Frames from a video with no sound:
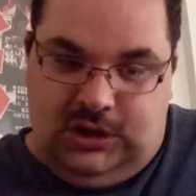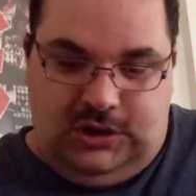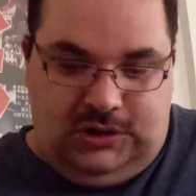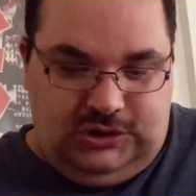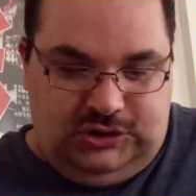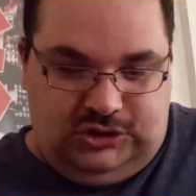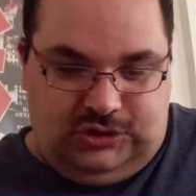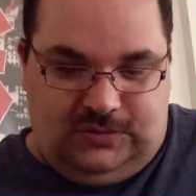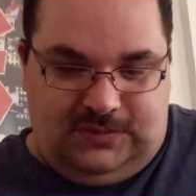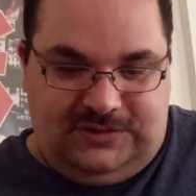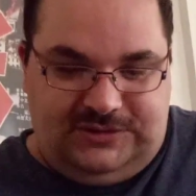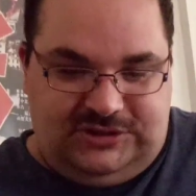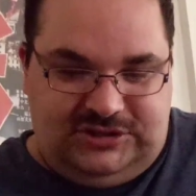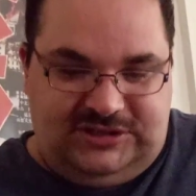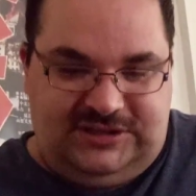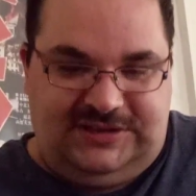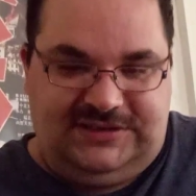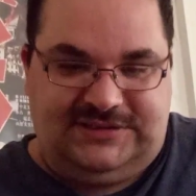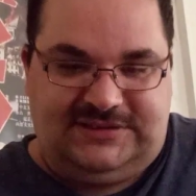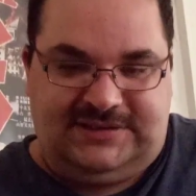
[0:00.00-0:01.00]
George
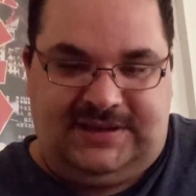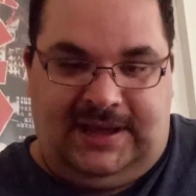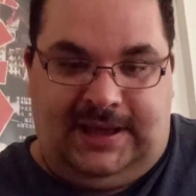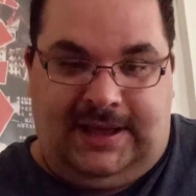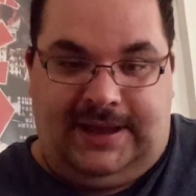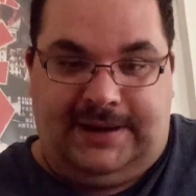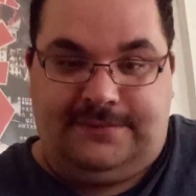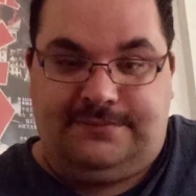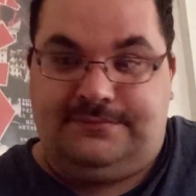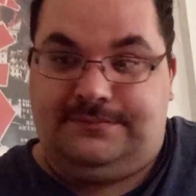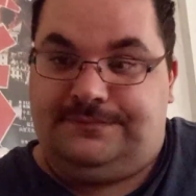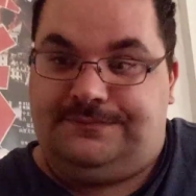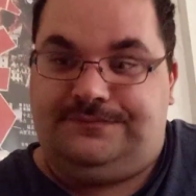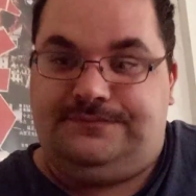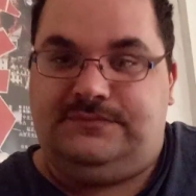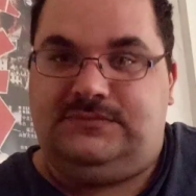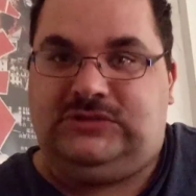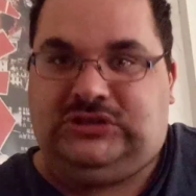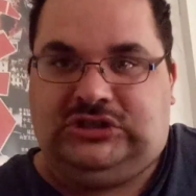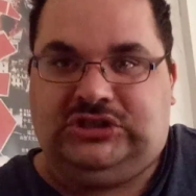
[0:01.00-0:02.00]
C. Scott.
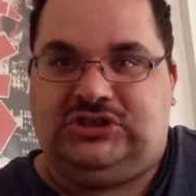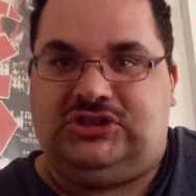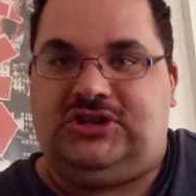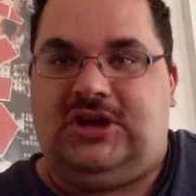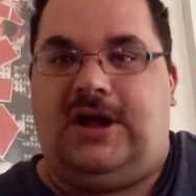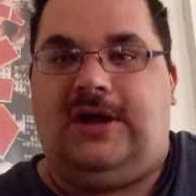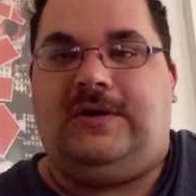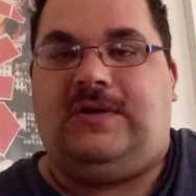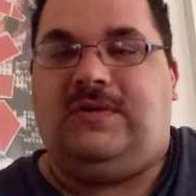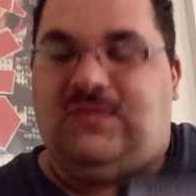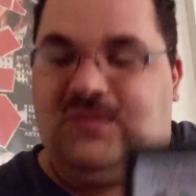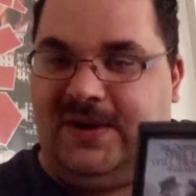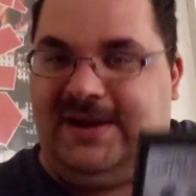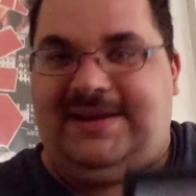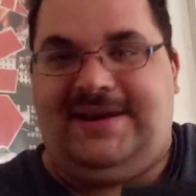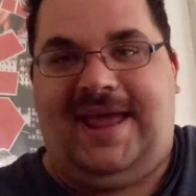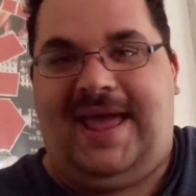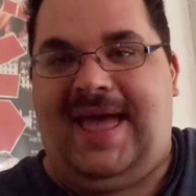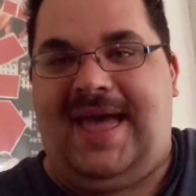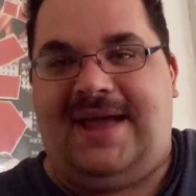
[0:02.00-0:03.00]
Just a
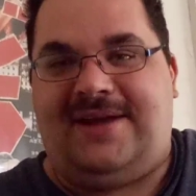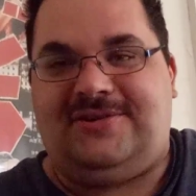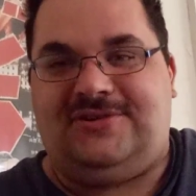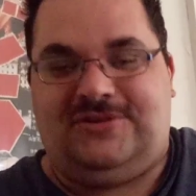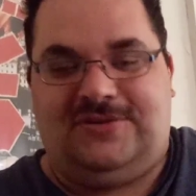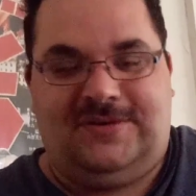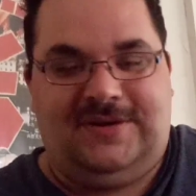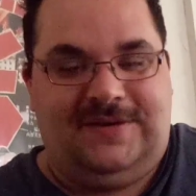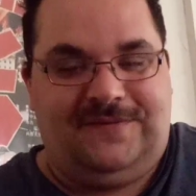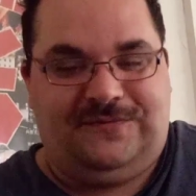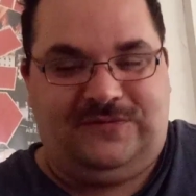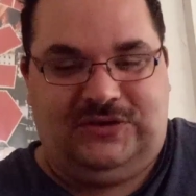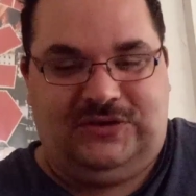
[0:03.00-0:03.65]
great actor.